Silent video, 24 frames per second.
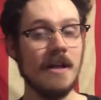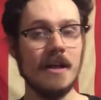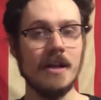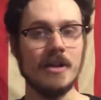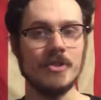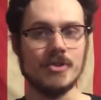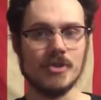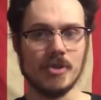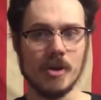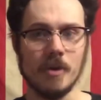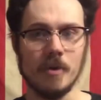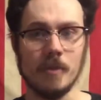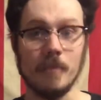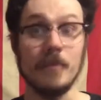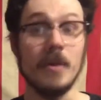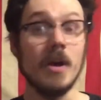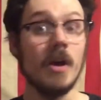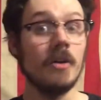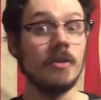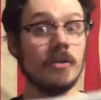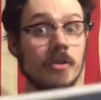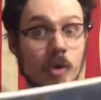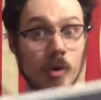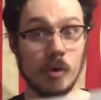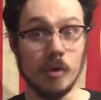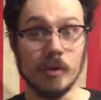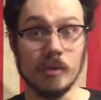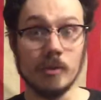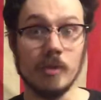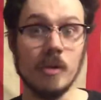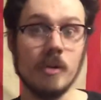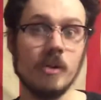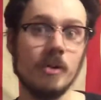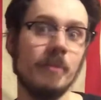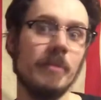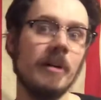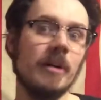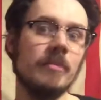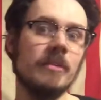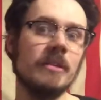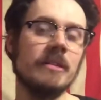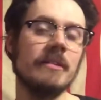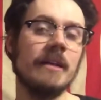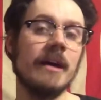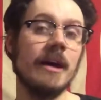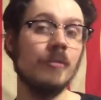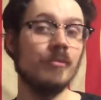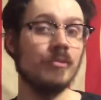So, go to your local public
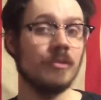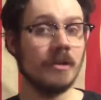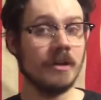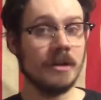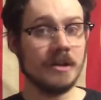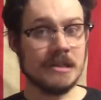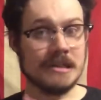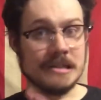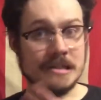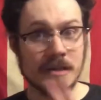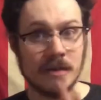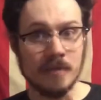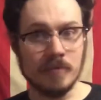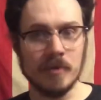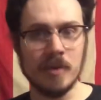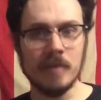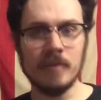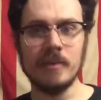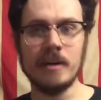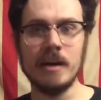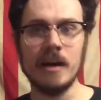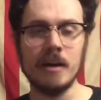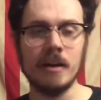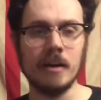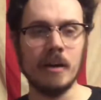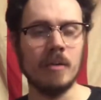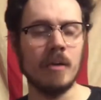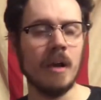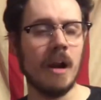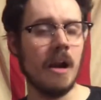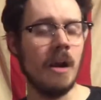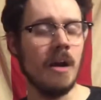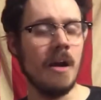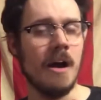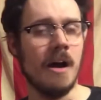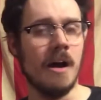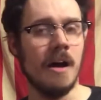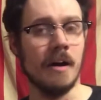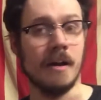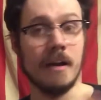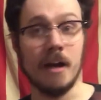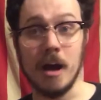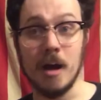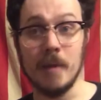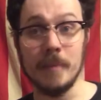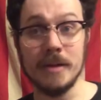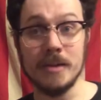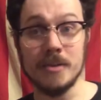library, see if they've got a
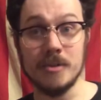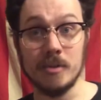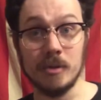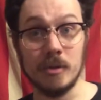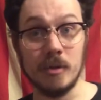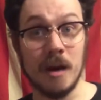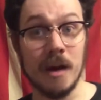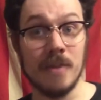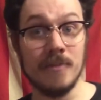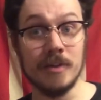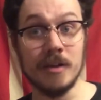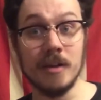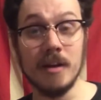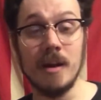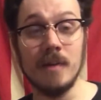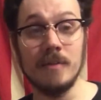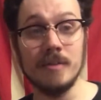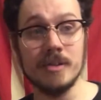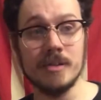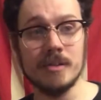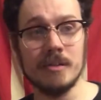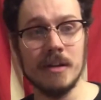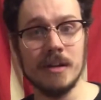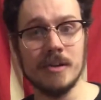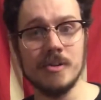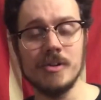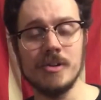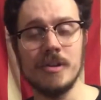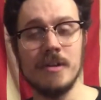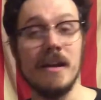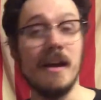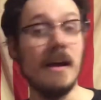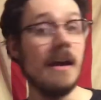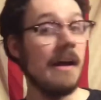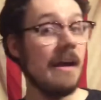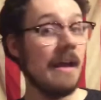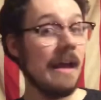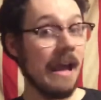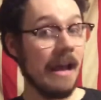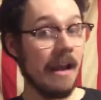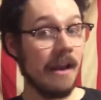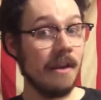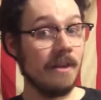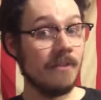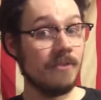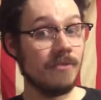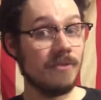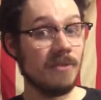comics or graphic novel selection, and
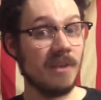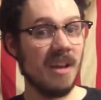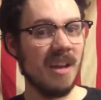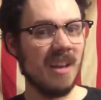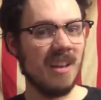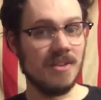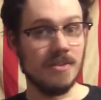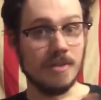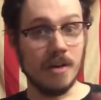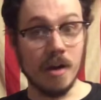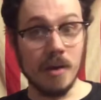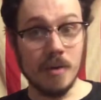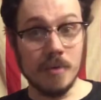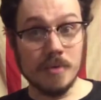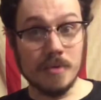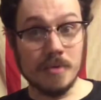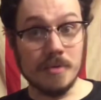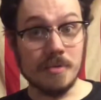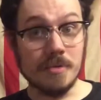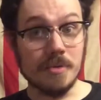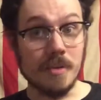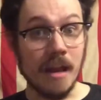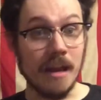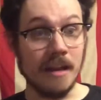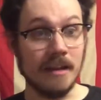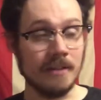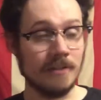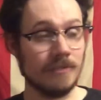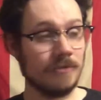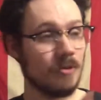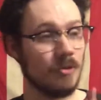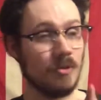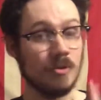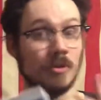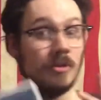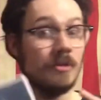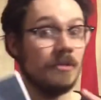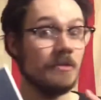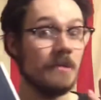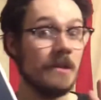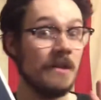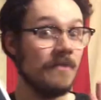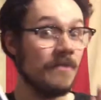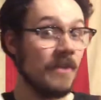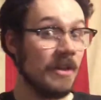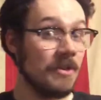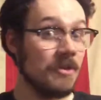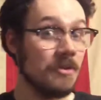if they don't,
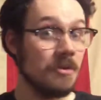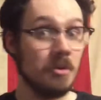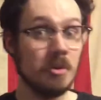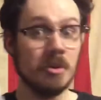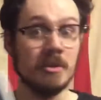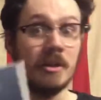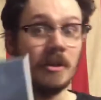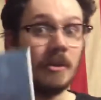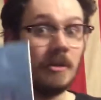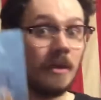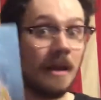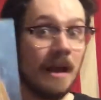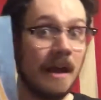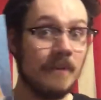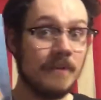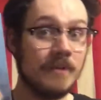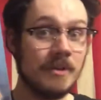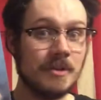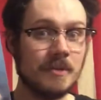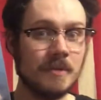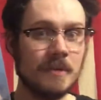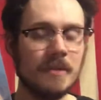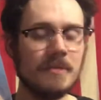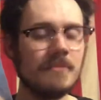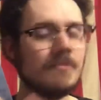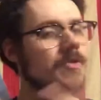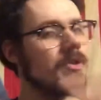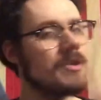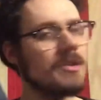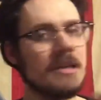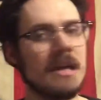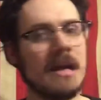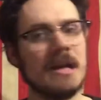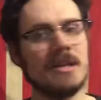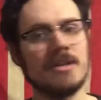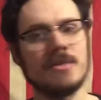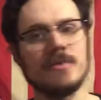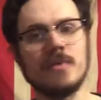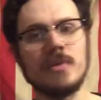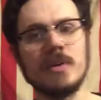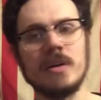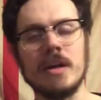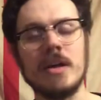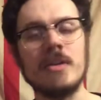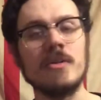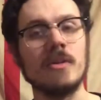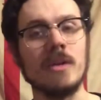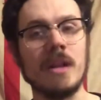if they do and they don't have this one, just ask for an
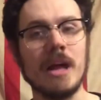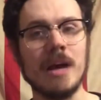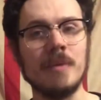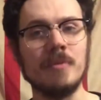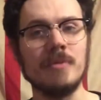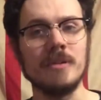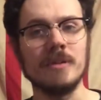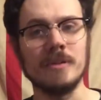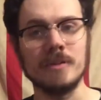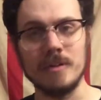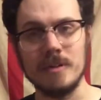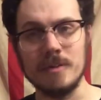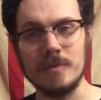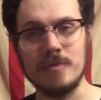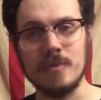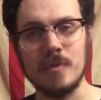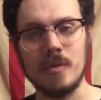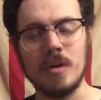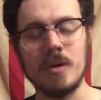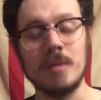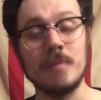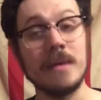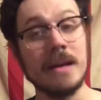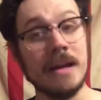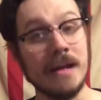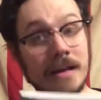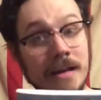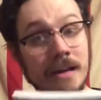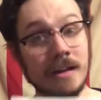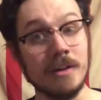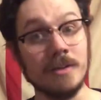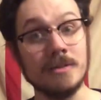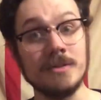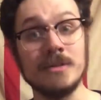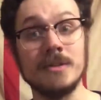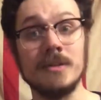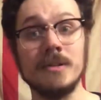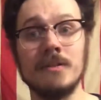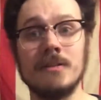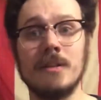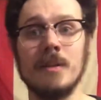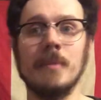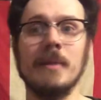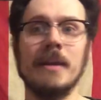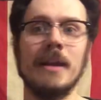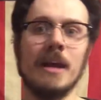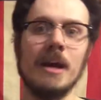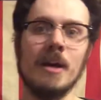interlibrary loan form, and I guarantee you they'd
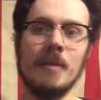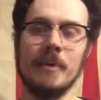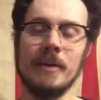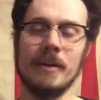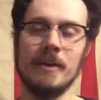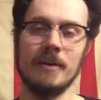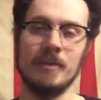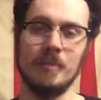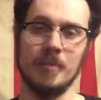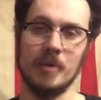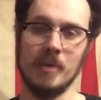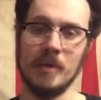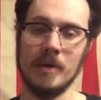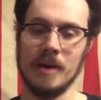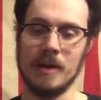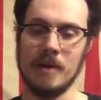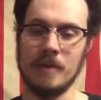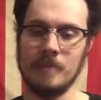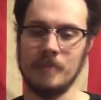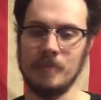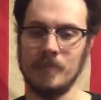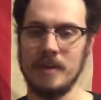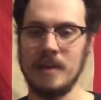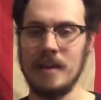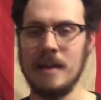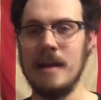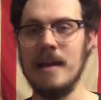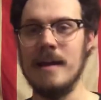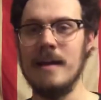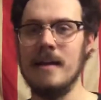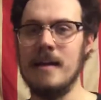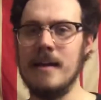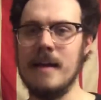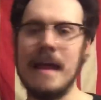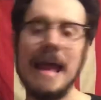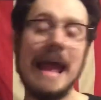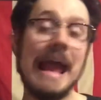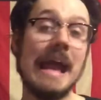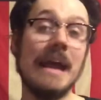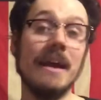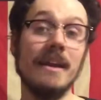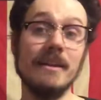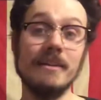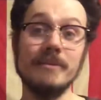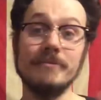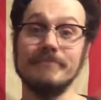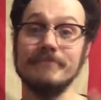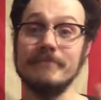be happy to help you out.
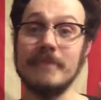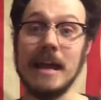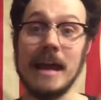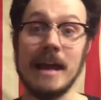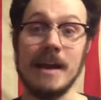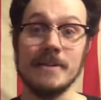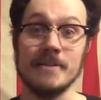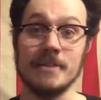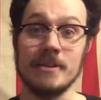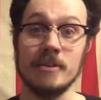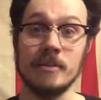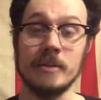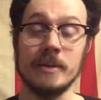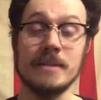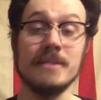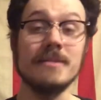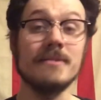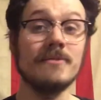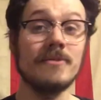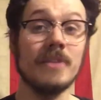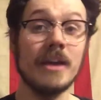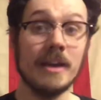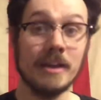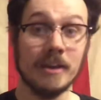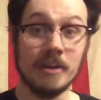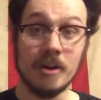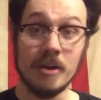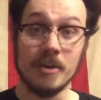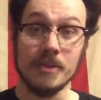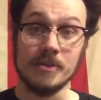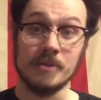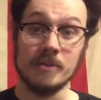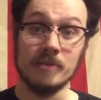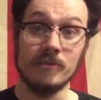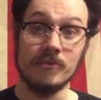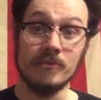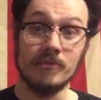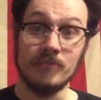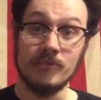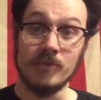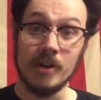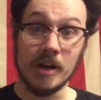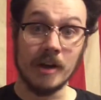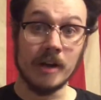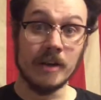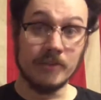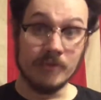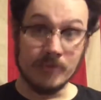And, as always, thank you all so
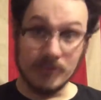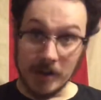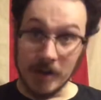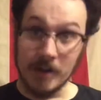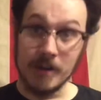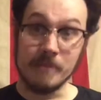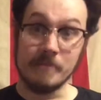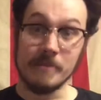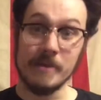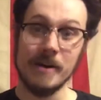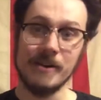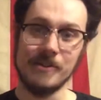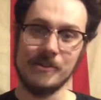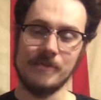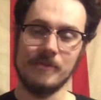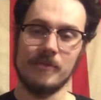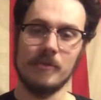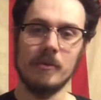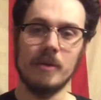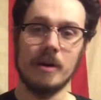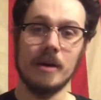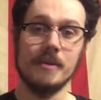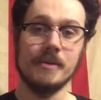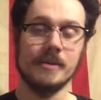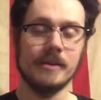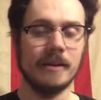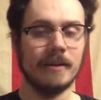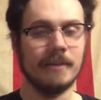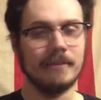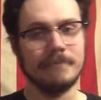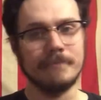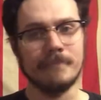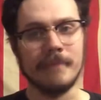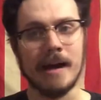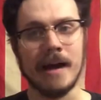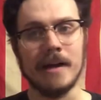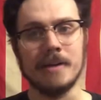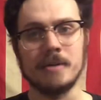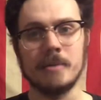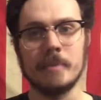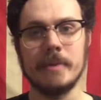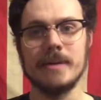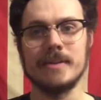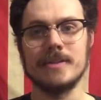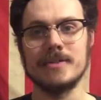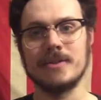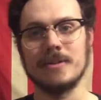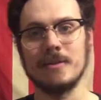very, very much for watching. I
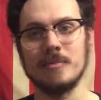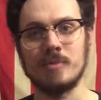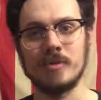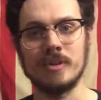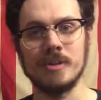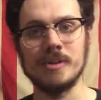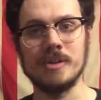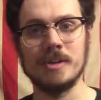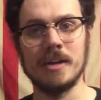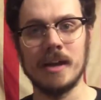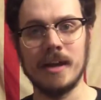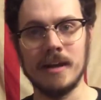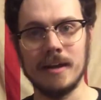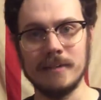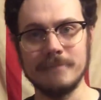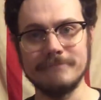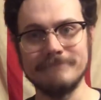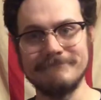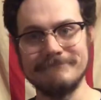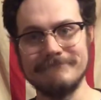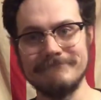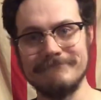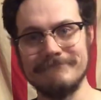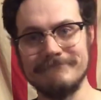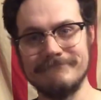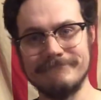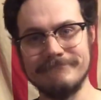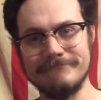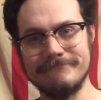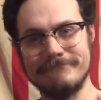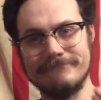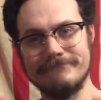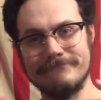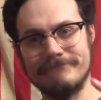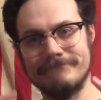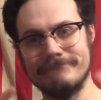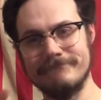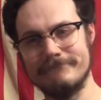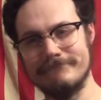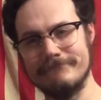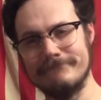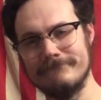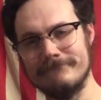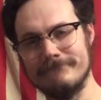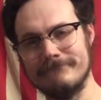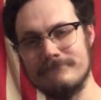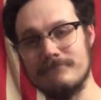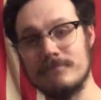tremendously appreciate it.
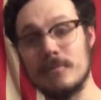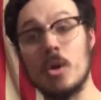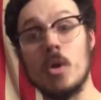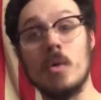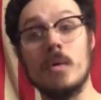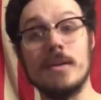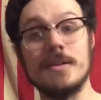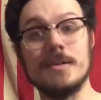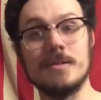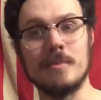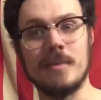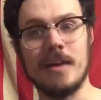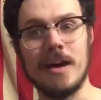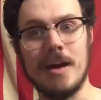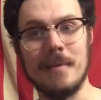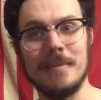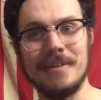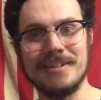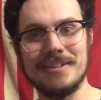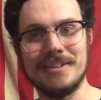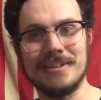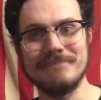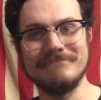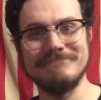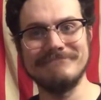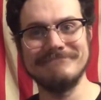Go read some comics.